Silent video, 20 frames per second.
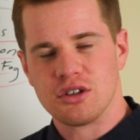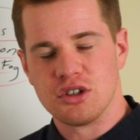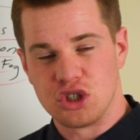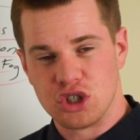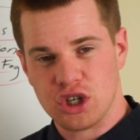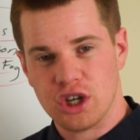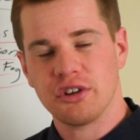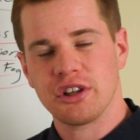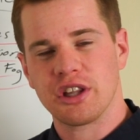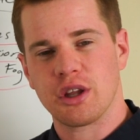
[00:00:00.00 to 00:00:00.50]

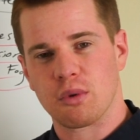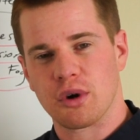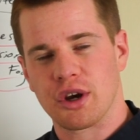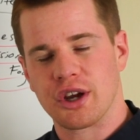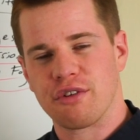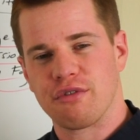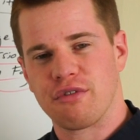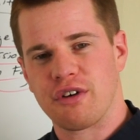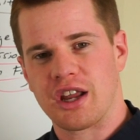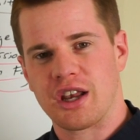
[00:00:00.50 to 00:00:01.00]
generally we're
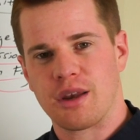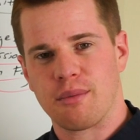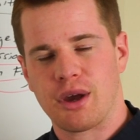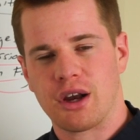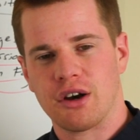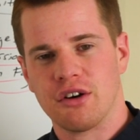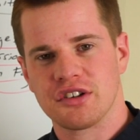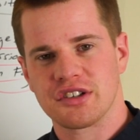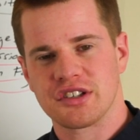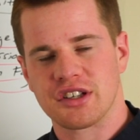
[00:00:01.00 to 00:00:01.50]
going to find a
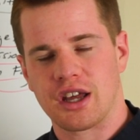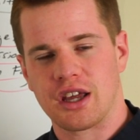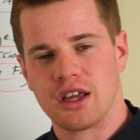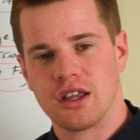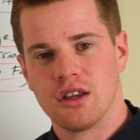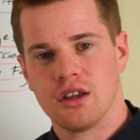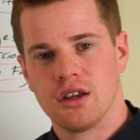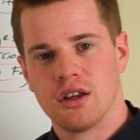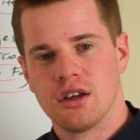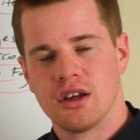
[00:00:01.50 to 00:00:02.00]
parasite
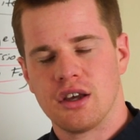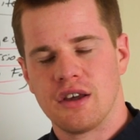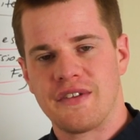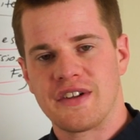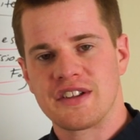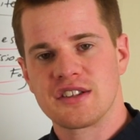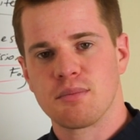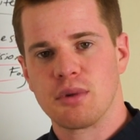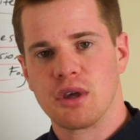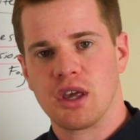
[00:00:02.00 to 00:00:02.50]
and
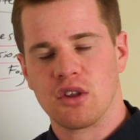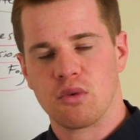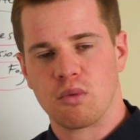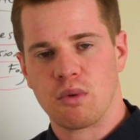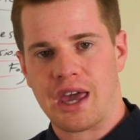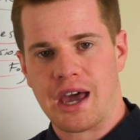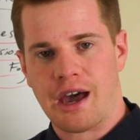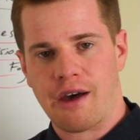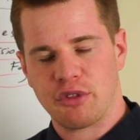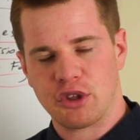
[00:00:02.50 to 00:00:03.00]
that's because
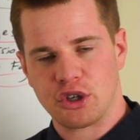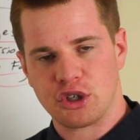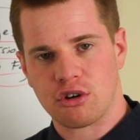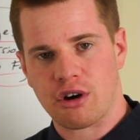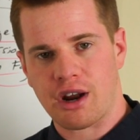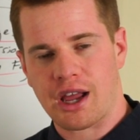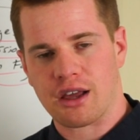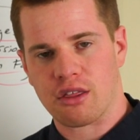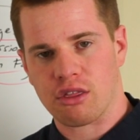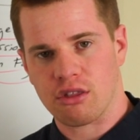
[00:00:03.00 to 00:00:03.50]
we have to
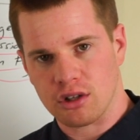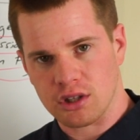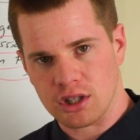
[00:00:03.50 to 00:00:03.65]
track the